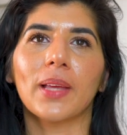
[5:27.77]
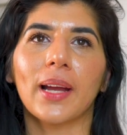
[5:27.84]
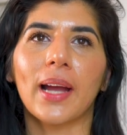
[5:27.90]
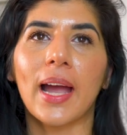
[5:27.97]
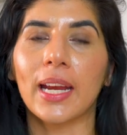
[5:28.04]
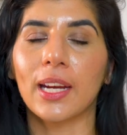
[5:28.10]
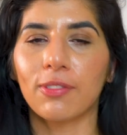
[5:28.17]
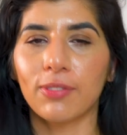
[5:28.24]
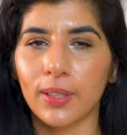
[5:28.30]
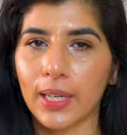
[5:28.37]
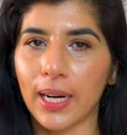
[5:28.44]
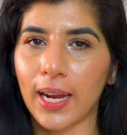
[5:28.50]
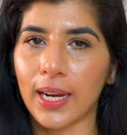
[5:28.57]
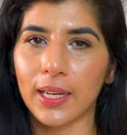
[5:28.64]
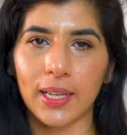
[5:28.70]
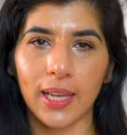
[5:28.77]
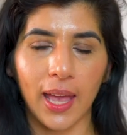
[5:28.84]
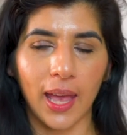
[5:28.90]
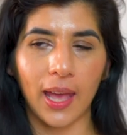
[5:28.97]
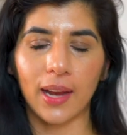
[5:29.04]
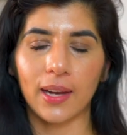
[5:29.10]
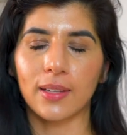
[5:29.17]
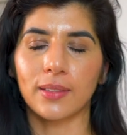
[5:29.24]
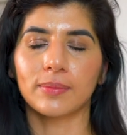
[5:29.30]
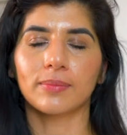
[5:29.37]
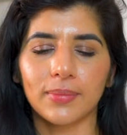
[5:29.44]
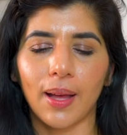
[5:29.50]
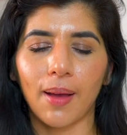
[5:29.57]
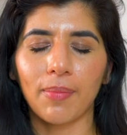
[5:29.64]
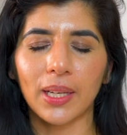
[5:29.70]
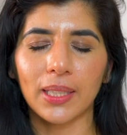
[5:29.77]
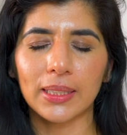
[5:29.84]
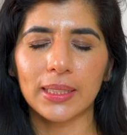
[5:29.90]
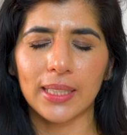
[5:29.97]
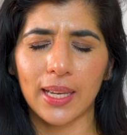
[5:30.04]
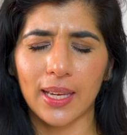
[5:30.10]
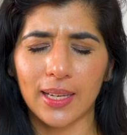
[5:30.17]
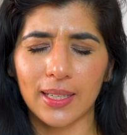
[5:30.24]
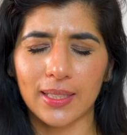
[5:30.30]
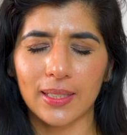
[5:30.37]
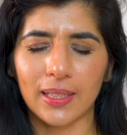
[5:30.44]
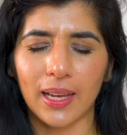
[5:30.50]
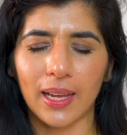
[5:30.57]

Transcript: kind of regret, and I'm gonna say it